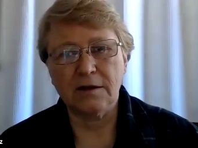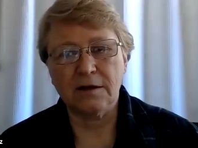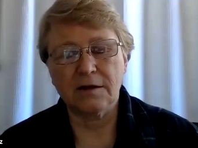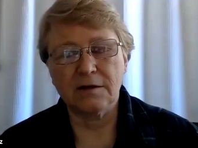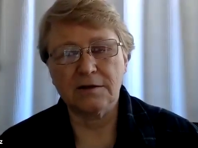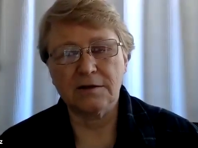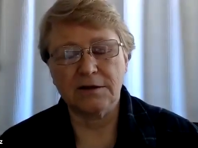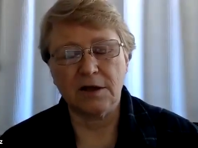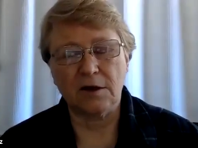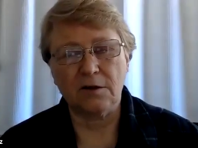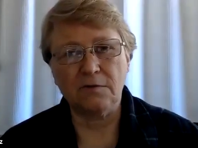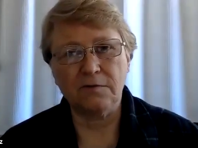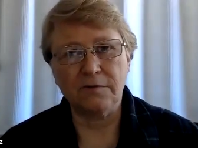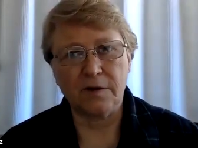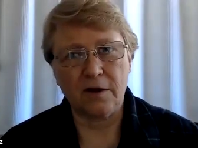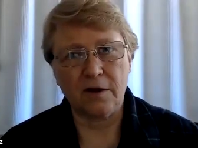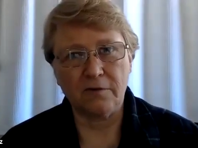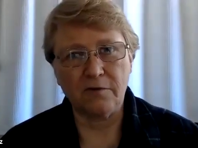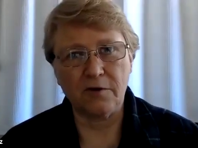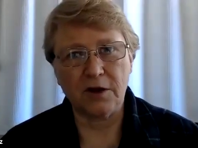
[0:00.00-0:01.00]

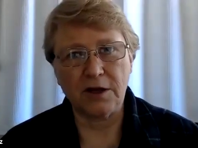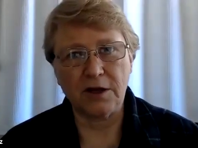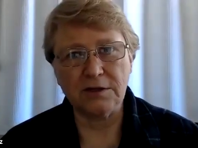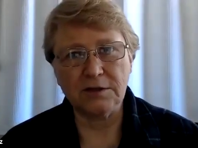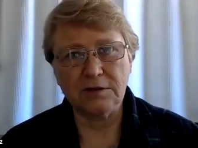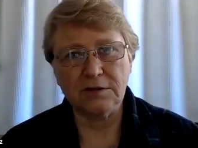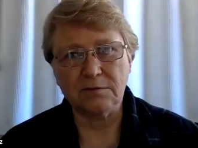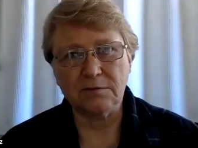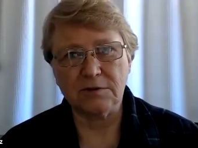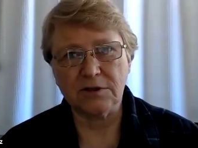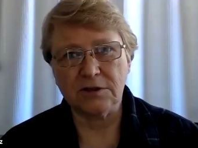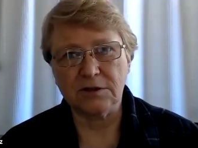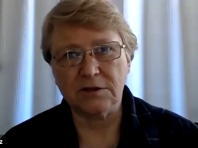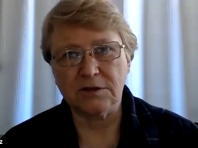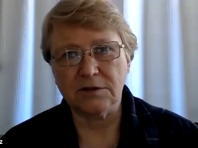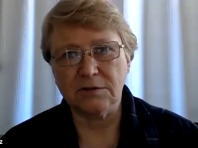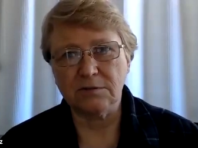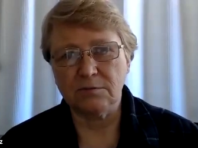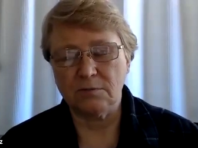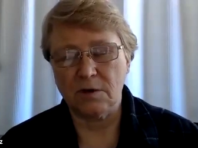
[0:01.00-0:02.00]
self-governance, which
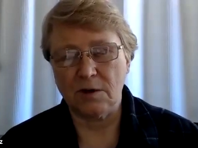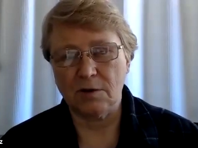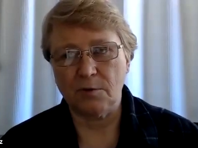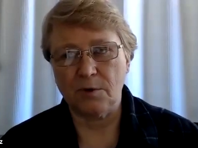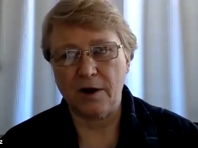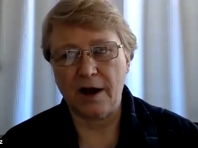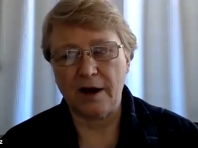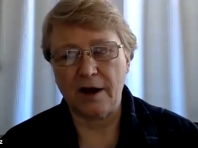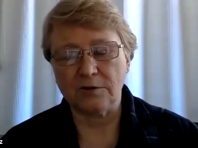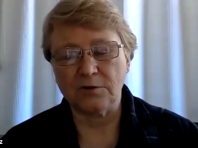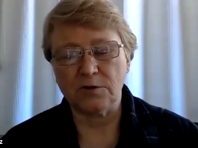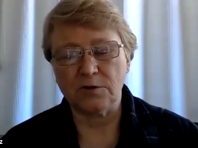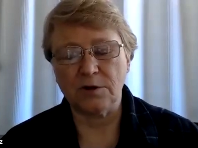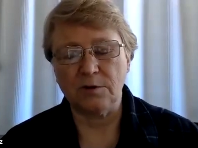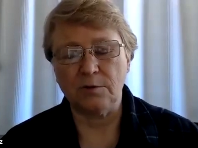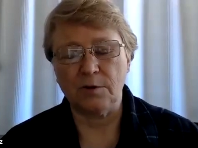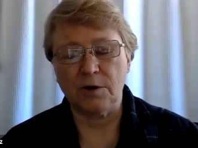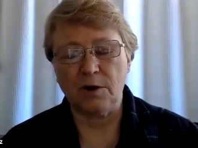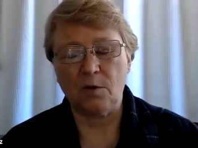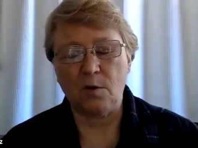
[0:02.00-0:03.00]
is what we're
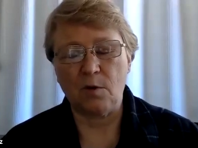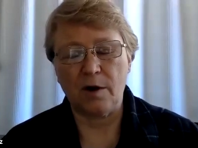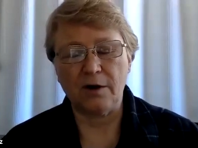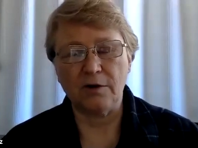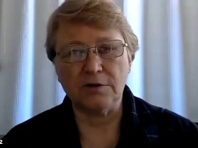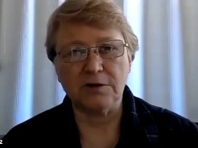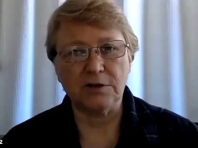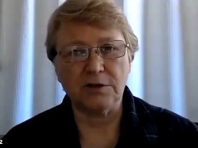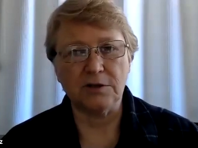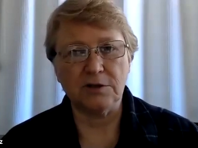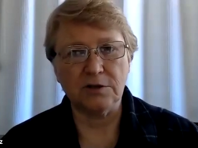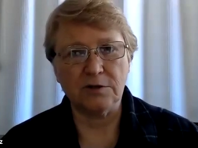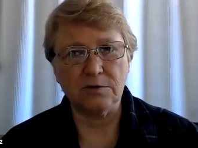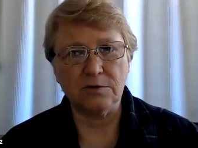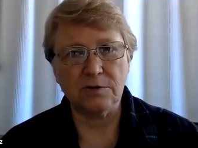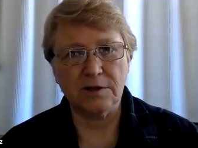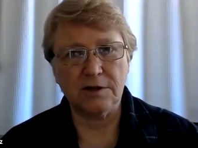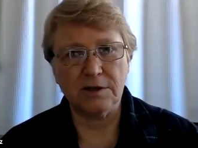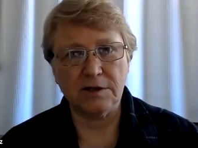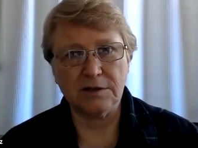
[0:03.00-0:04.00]
actually required to
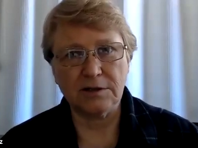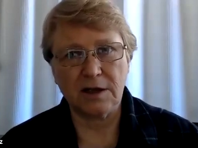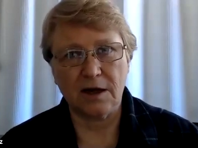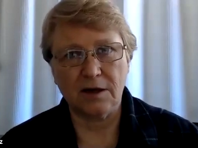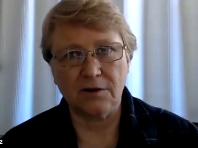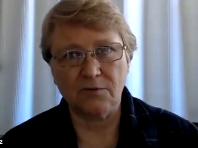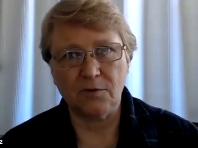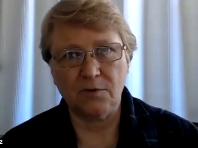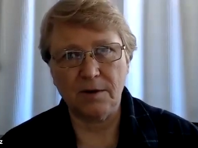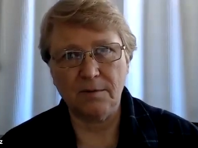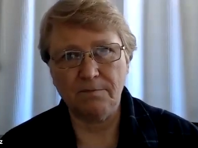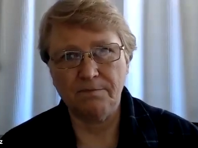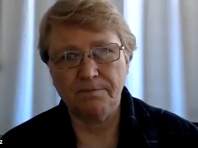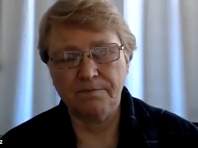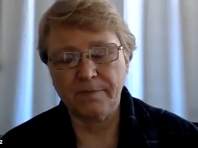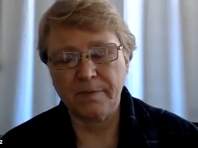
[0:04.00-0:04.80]
do in this country.